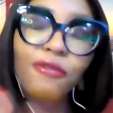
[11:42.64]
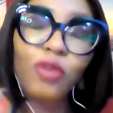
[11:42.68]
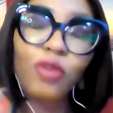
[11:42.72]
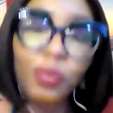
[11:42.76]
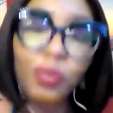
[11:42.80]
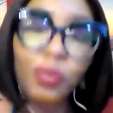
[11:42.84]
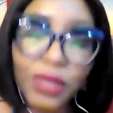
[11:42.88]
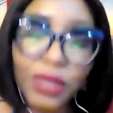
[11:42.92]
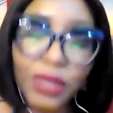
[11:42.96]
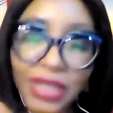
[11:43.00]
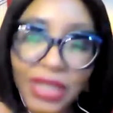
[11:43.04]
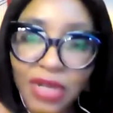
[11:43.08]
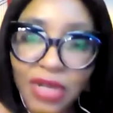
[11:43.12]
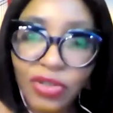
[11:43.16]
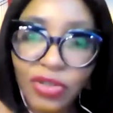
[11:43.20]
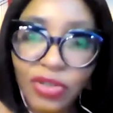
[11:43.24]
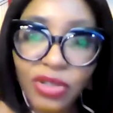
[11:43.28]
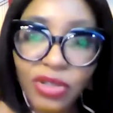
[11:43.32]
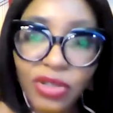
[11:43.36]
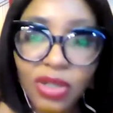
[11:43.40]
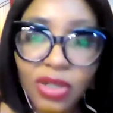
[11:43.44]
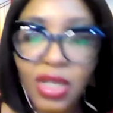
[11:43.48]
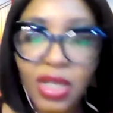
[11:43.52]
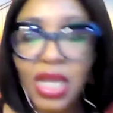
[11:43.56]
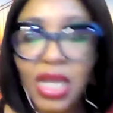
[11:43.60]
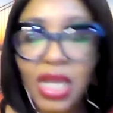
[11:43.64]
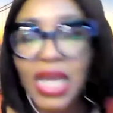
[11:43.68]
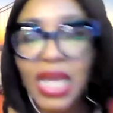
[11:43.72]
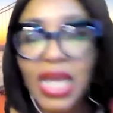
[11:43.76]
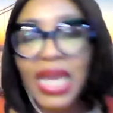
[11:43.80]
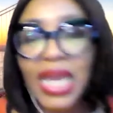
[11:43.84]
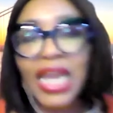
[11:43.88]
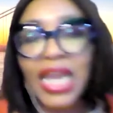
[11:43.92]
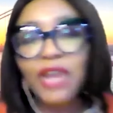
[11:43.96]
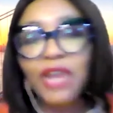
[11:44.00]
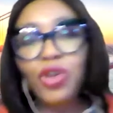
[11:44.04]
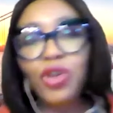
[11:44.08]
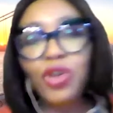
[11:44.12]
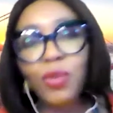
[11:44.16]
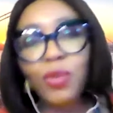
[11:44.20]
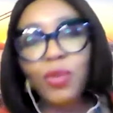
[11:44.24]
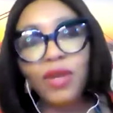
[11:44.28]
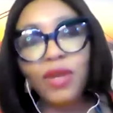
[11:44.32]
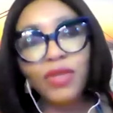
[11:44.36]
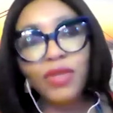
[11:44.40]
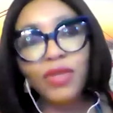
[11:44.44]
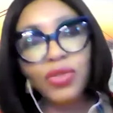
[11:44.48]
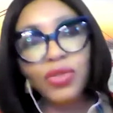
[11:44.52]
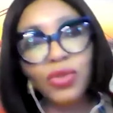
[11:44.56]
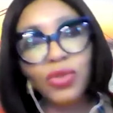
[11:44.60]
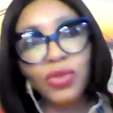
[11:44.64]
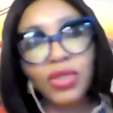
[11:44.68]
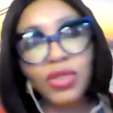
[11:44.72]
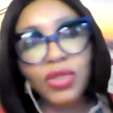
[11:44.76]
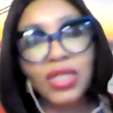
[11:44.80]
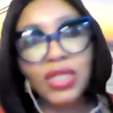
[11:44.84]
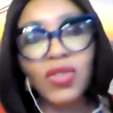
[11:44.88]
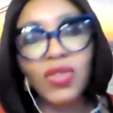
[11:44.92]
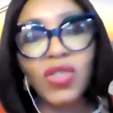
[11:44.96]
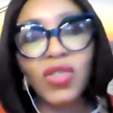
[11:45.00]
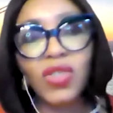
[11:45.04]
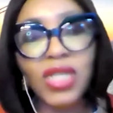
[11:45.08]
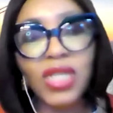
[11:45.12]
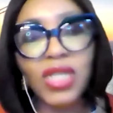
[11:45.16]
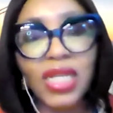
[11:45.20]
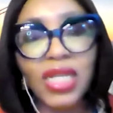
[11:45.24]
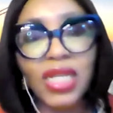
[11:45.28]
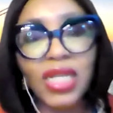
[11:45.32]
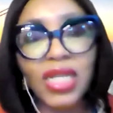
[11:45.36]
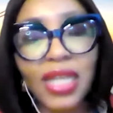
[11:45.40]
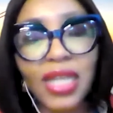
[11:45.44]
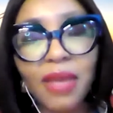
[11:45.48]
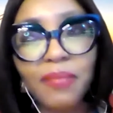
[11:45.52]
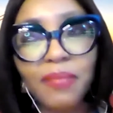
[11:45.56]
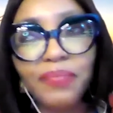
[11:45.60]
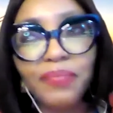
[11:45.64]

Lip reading: potential in human resources, seeing them,